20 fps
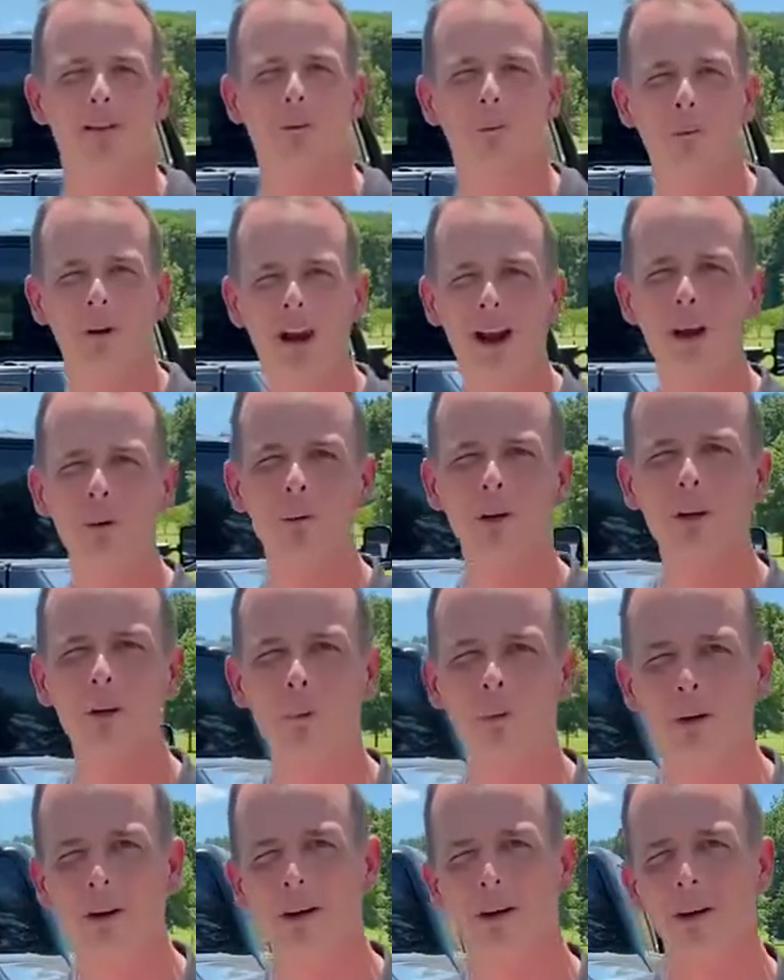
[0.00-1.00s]
what I really
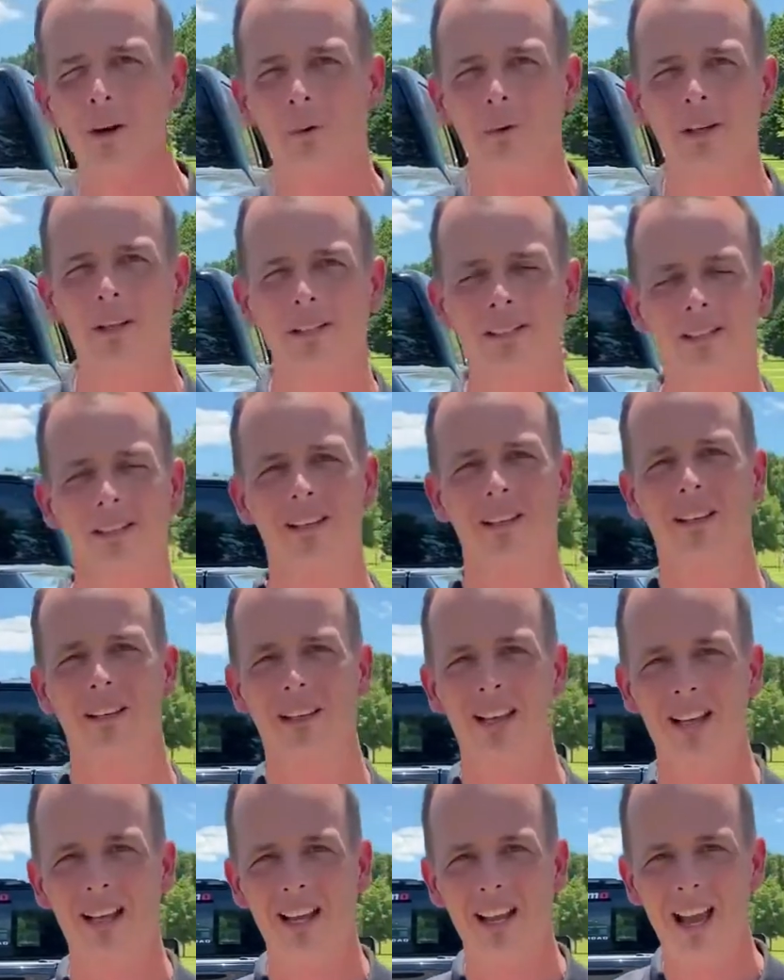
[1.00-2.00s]
want to know is,
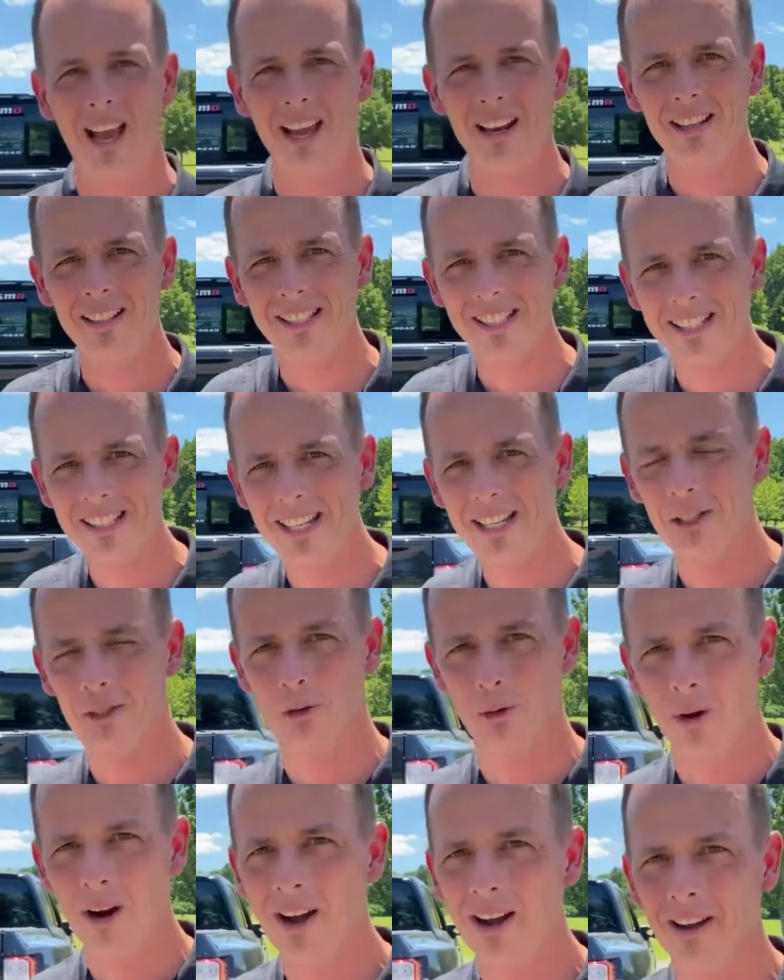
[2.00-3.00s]
how does this thing
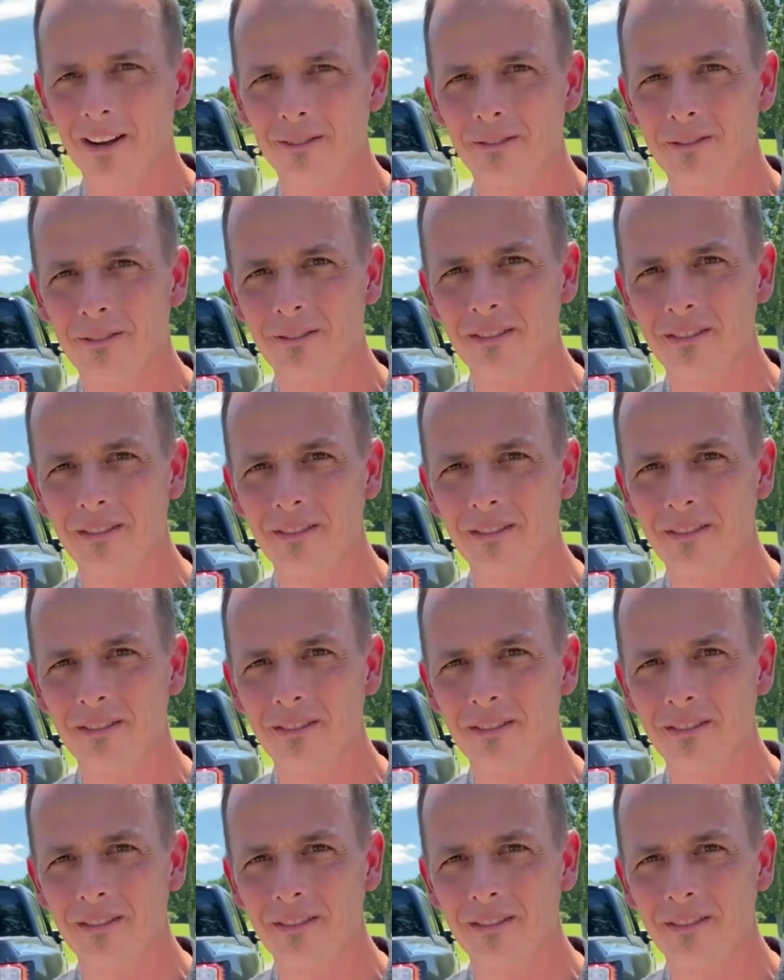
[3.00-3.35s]
drive?